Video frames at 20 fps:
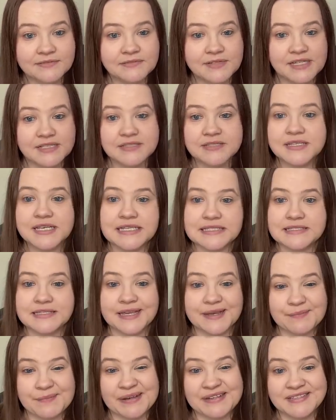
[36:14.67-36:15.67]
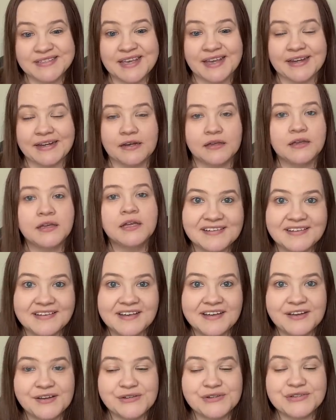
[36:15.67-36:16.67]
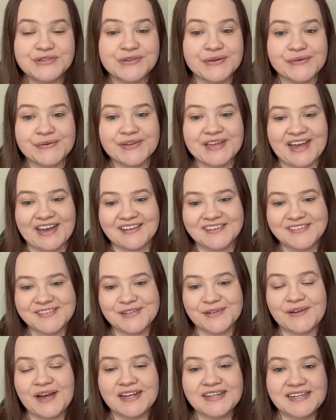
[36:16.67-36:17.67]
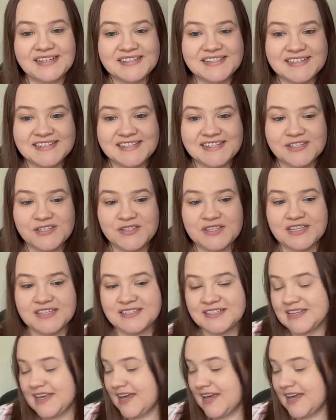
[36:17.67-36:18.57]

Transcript: It's it's like my sign. So yeah, so I need to stitch this